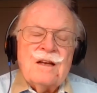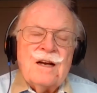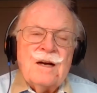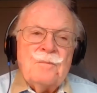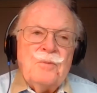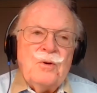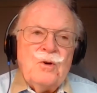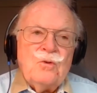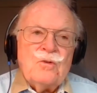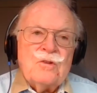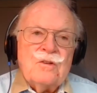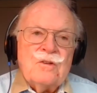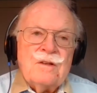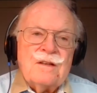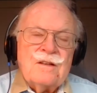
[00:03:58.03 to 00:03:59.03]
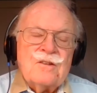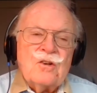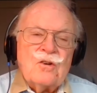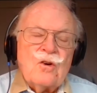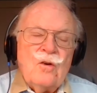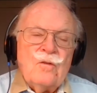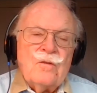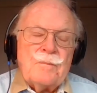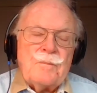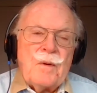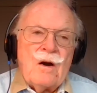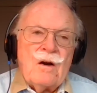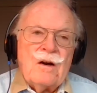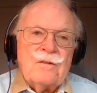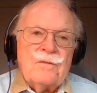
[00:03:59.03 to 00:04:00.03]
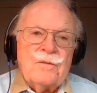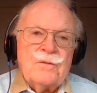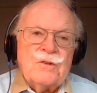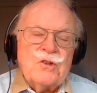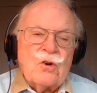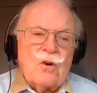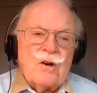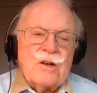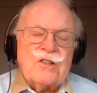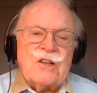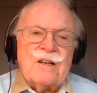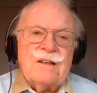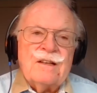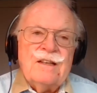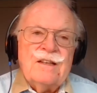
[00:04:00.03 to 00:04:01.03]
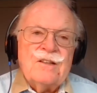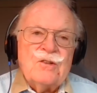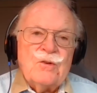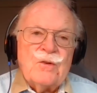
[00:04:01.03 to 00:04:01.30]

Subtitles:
Putin took over part of Georgia in